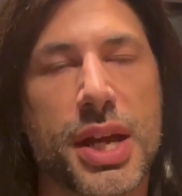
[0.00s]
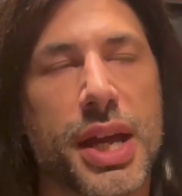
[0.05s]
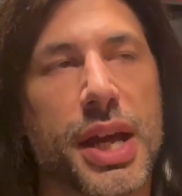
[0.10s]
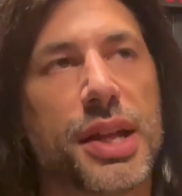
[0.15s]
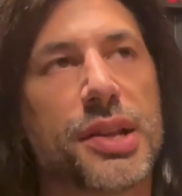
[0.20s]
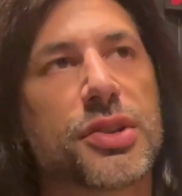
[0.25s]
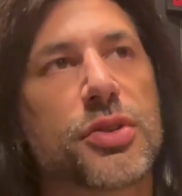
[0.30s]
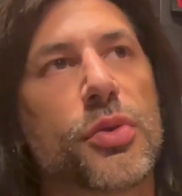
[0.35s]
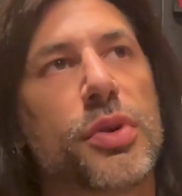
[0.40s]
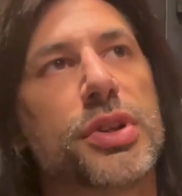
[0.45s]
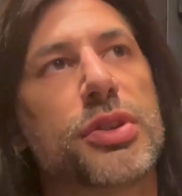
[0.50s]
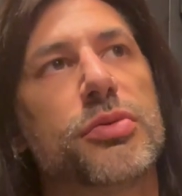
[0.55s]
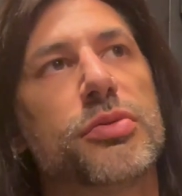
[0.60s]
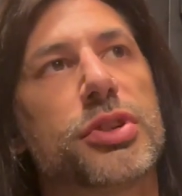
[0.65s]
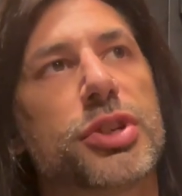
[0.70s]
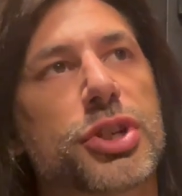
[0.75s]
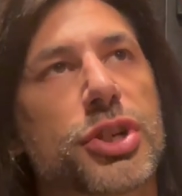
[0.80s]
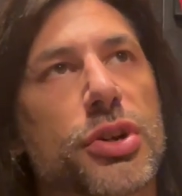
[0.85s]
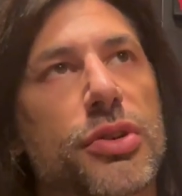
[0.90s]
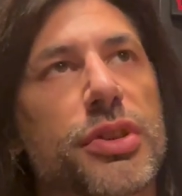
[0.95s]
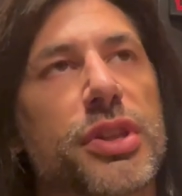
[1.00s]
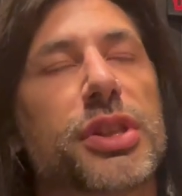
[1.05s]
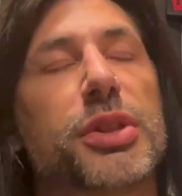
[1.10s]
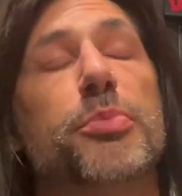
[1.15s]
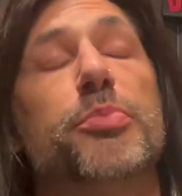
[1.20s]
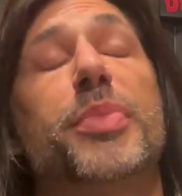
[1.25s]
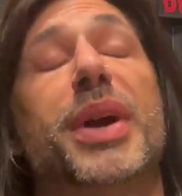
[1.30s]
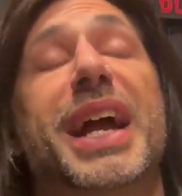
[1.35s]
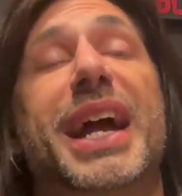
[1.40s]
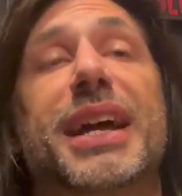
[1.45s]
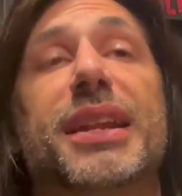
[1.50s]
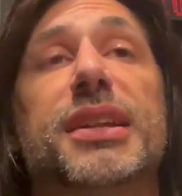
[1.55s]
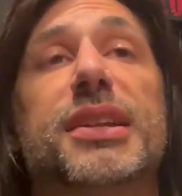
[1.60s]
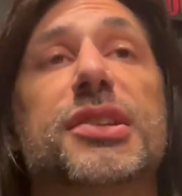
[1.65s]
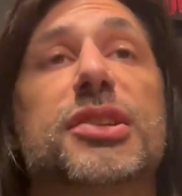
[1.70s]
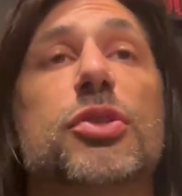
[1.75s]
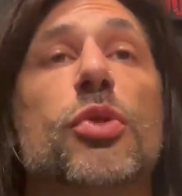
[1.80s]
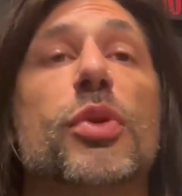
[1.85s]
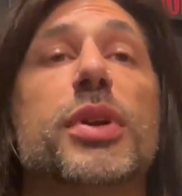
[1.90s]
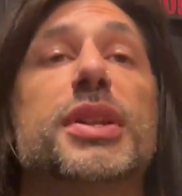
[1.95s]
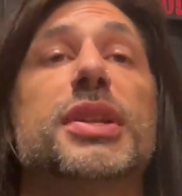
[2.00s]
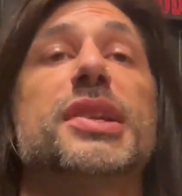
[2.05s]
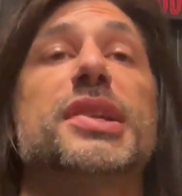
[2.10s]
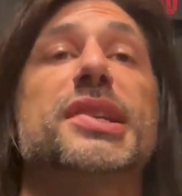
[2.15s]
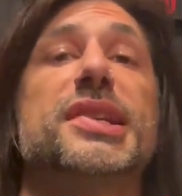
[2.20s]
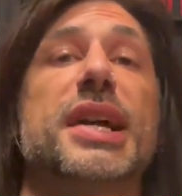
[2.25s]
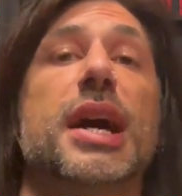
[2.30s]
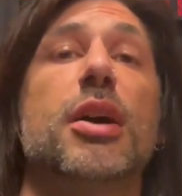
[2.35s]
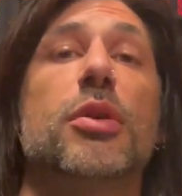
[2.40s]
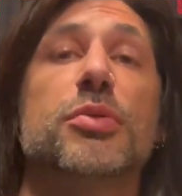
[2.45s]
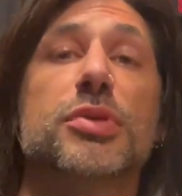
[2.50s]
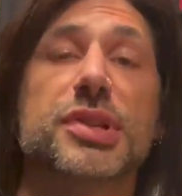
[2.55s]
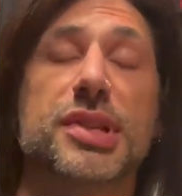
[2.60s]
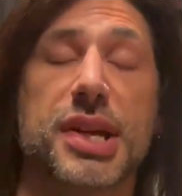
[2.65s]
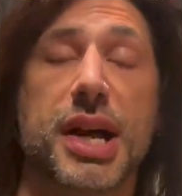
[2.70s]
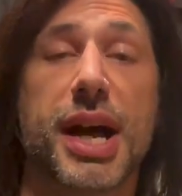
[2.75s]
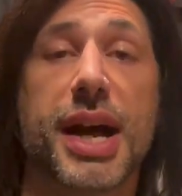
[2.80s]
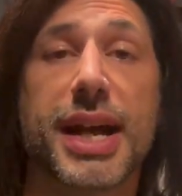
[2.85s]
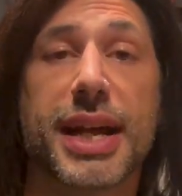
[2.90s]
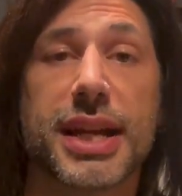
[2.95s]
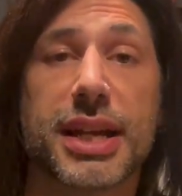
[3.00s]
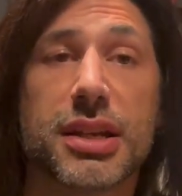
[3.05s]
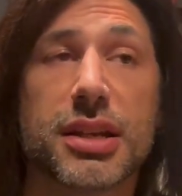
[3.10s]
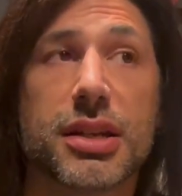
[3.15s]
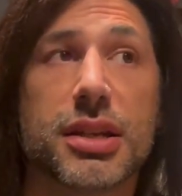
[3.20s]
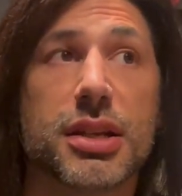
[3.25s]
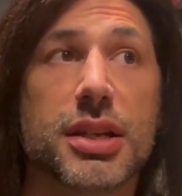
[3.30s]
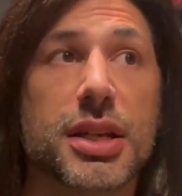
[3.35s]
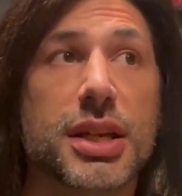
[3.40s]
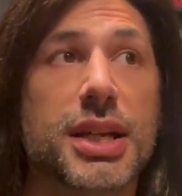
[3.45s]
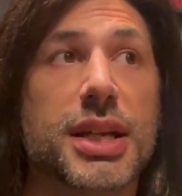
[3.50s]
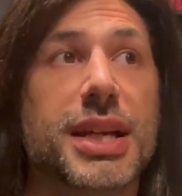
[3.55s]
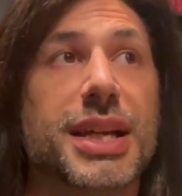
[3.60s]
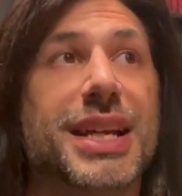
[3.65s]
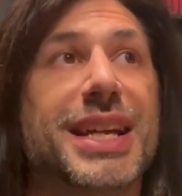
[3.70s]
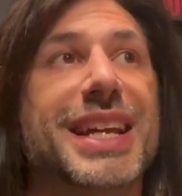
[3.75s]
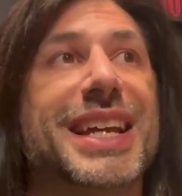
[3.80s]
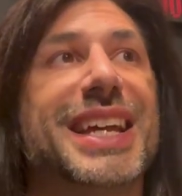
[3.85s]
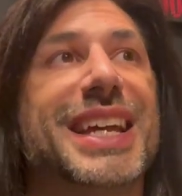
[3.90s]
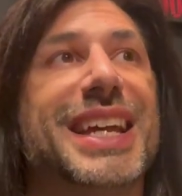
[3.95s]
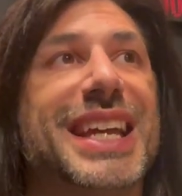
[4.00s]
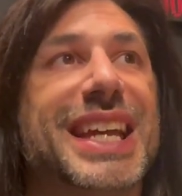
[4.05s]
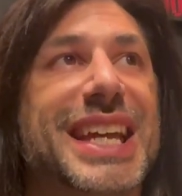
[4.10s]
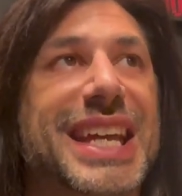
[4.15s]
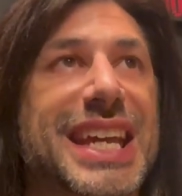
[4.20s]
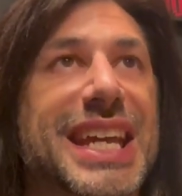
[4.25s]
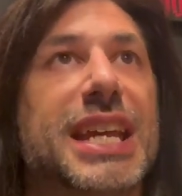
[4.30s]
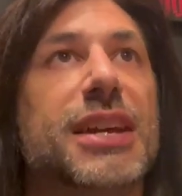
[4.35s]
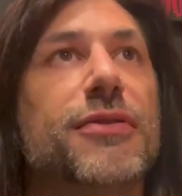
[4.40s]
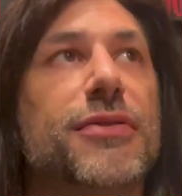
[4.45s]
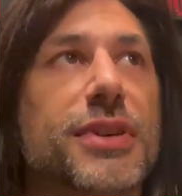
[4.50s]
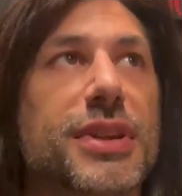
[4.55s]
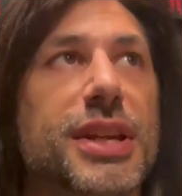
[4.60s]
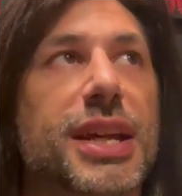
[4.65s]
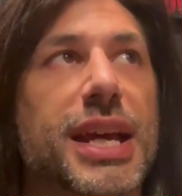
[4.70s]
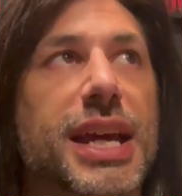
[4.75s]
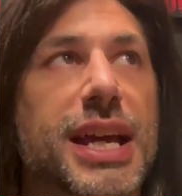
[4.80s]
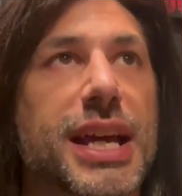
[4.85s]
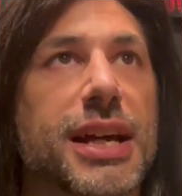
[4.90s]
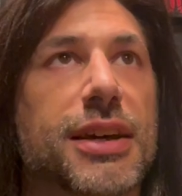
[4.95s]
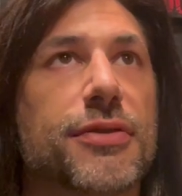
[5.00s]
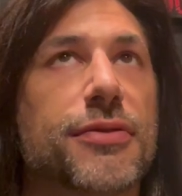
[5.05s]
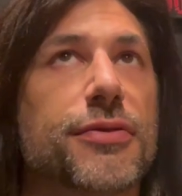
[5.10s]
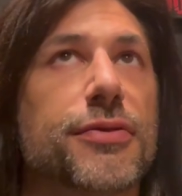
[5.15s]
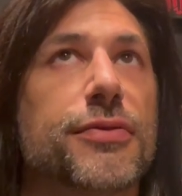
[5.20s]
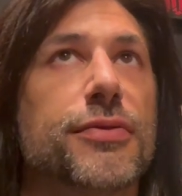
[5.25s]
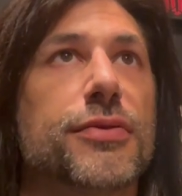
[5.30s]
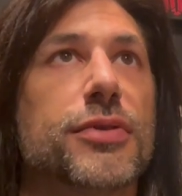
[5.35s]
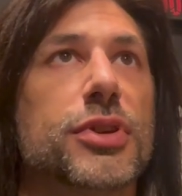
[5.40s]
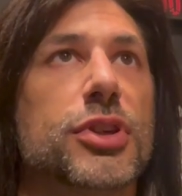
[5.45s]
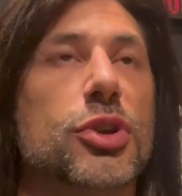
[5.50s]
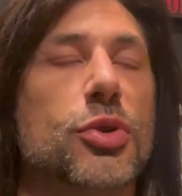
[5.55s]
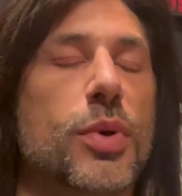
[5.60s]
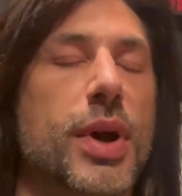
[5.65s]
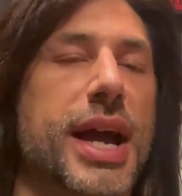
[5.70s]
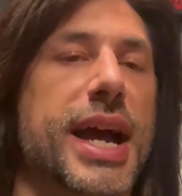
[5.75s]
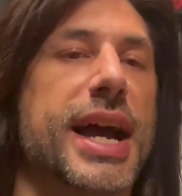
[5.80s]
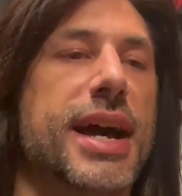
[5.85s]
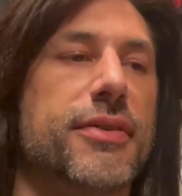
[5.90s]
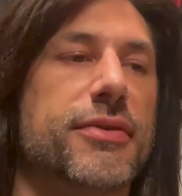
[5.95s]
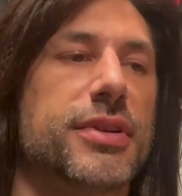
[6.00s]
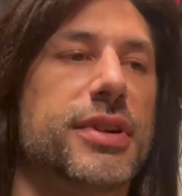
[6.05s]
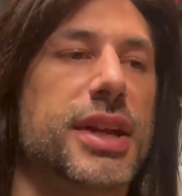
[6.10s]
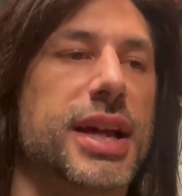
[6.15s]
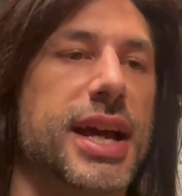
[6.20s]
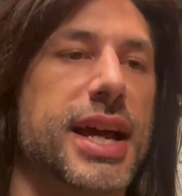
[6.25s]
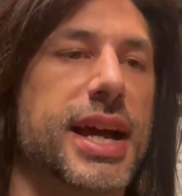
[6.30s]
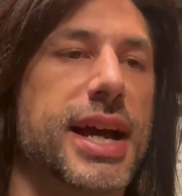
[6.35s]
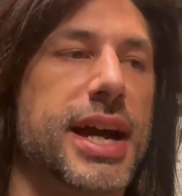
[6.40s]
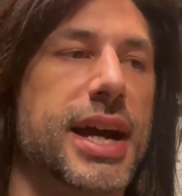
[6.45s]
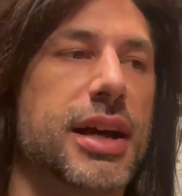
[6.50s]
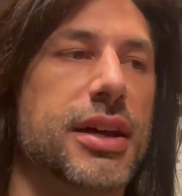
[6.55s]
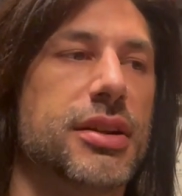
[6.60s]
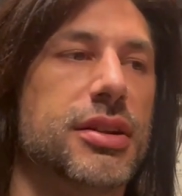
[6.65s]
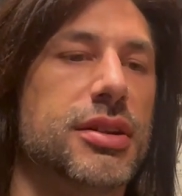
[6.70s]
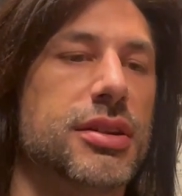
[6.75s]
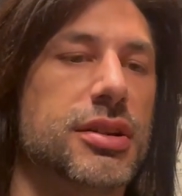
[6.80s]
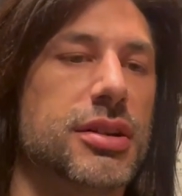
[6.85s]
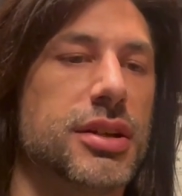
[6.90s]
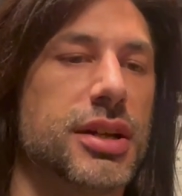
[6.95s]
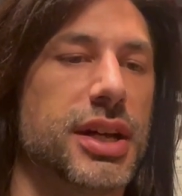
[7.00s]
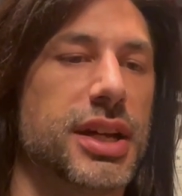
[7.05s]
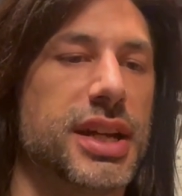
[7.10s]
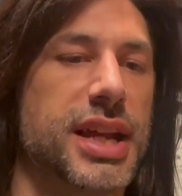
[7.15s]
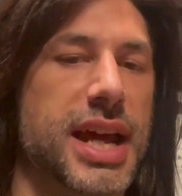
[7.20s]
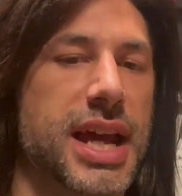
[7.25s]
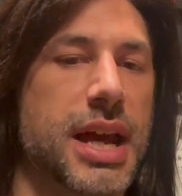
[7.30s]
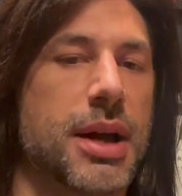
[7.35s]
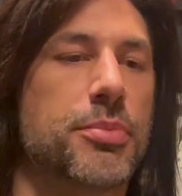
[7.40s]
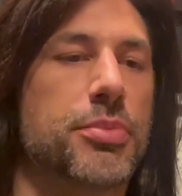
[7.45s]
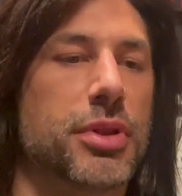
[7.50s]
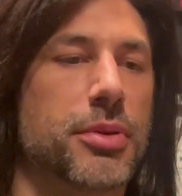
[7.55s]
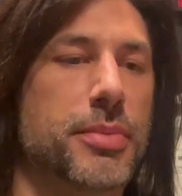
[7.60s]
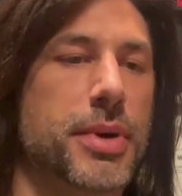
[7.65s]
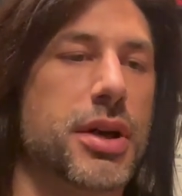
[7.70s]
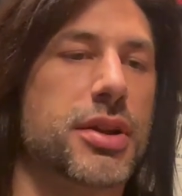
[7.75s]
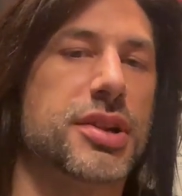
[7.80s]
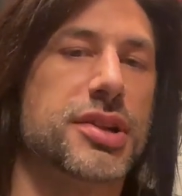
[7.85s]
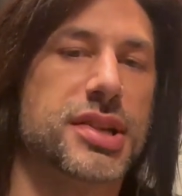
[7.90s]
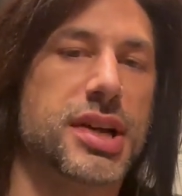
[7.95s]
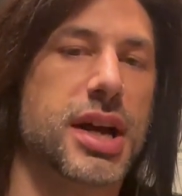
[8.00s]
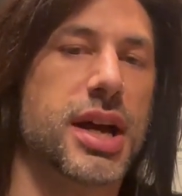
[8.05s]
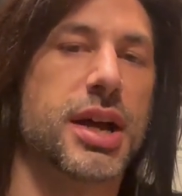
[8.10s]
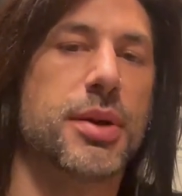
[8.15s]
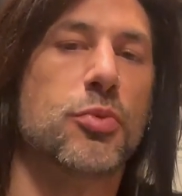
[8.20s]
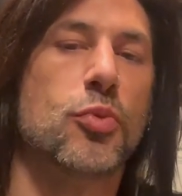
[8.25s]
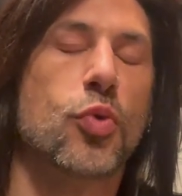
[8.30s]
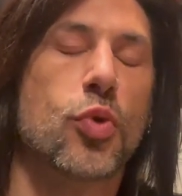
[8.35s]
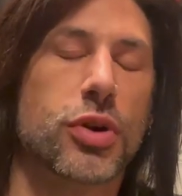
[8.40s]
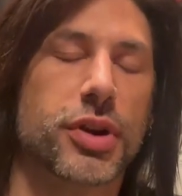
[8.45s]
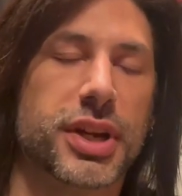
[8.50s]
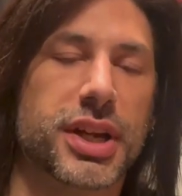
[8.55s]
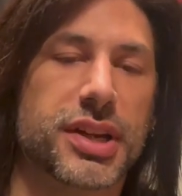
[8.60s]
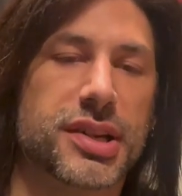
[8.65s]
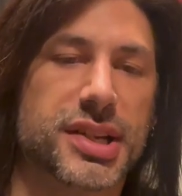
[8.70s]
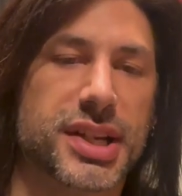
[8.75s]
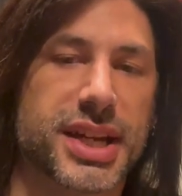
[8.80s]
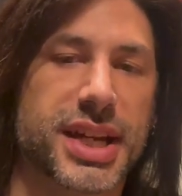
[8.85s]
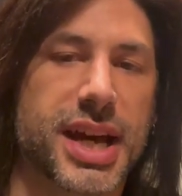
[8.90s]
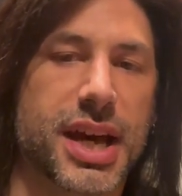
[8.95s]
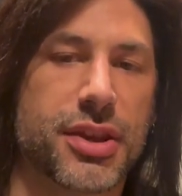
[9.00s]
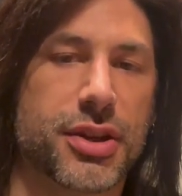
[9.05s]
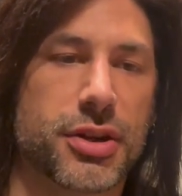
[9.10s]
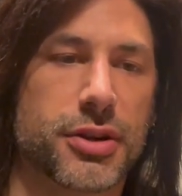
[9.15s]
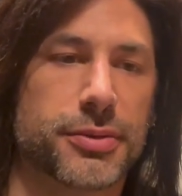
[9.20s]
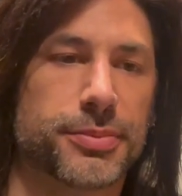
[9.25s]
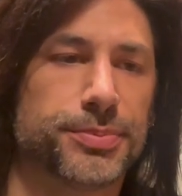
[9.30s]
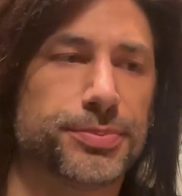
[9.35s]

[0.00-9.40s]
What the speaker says: It's going to ensure that the band is going to sound tight even if you haven't had an ample amount of time working together.